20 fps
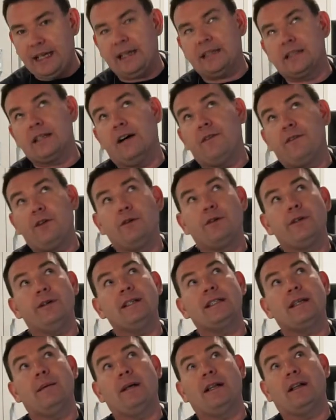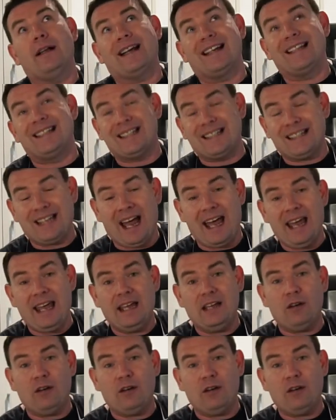So if you're doing something like a steak